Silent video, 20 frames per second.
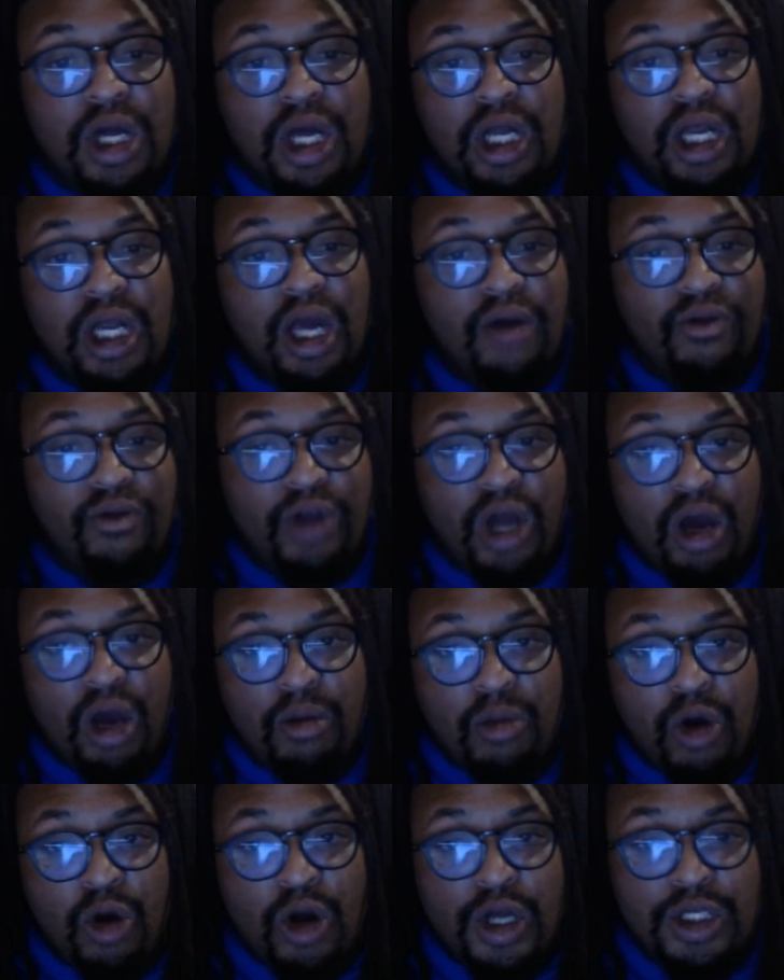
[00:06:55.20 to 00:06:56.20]
Love y'all,
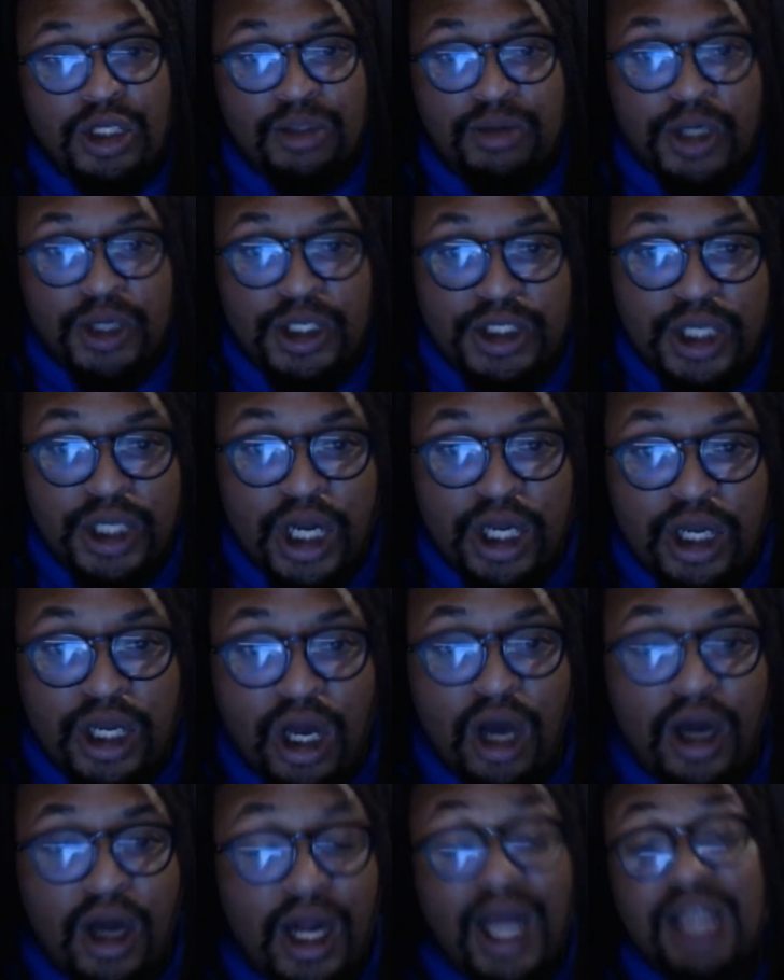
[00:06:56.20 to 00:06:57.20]
boys. Appreciate
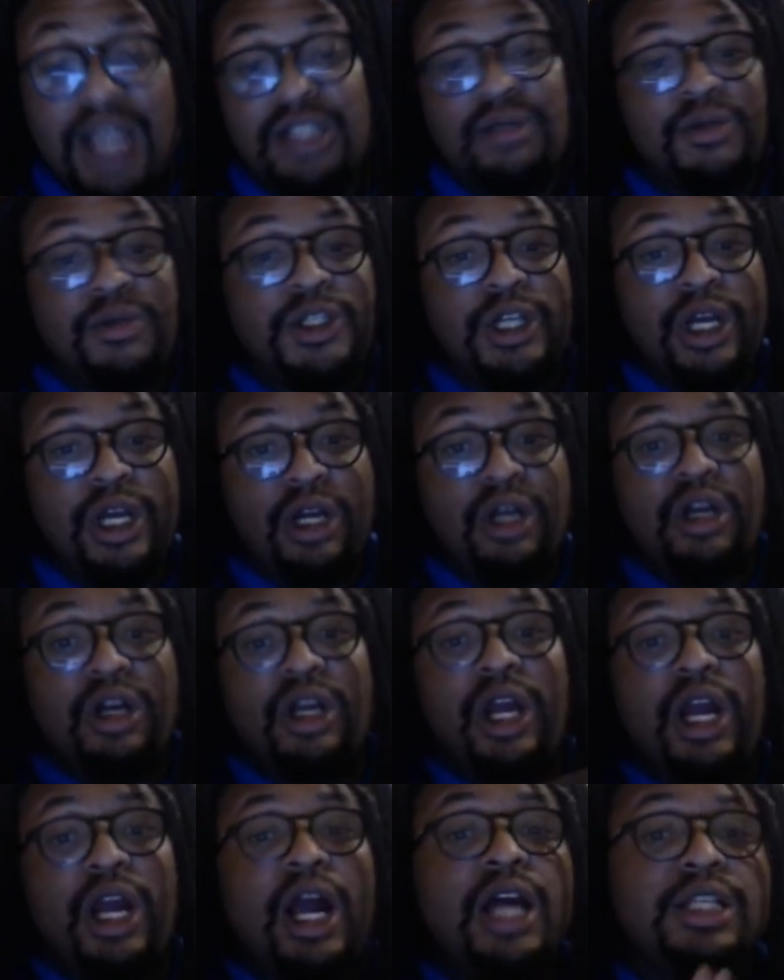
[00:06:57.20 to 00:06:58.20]
y'all. I got some shit
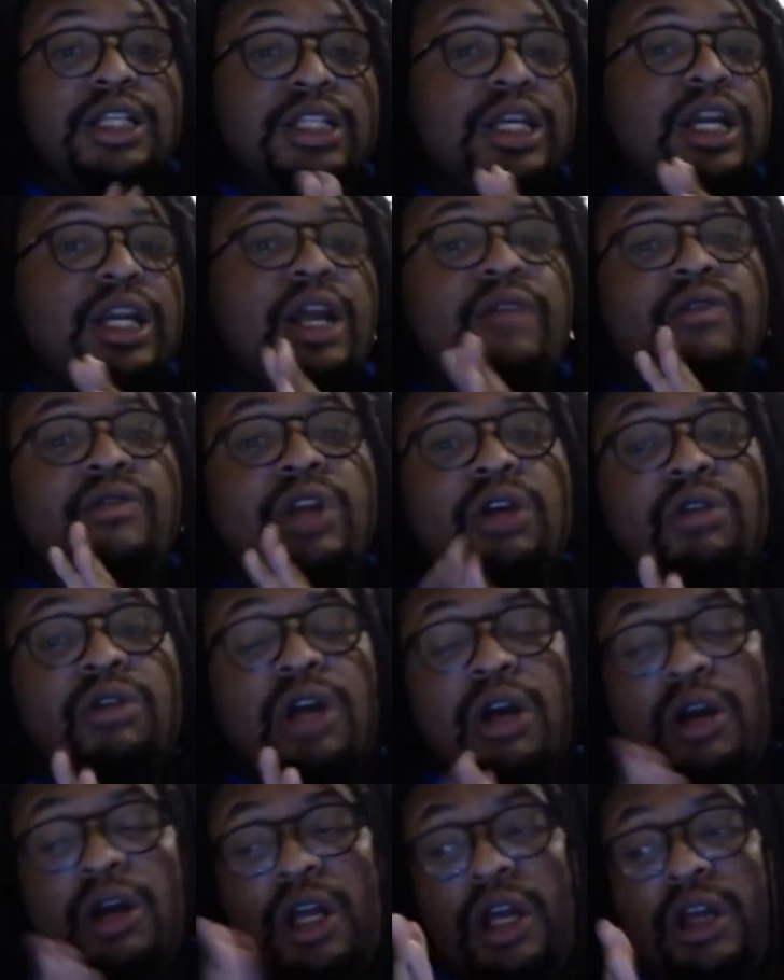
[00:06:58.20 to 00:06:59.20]
cooking. I got a TNA video
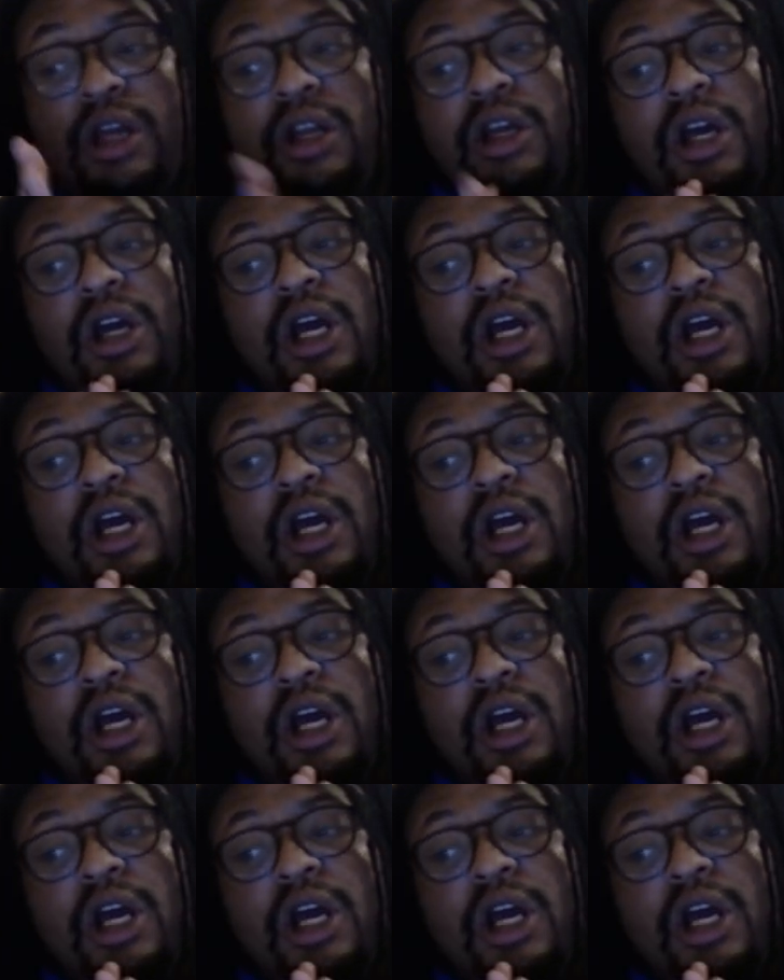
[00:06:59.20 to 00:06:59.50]
cooking.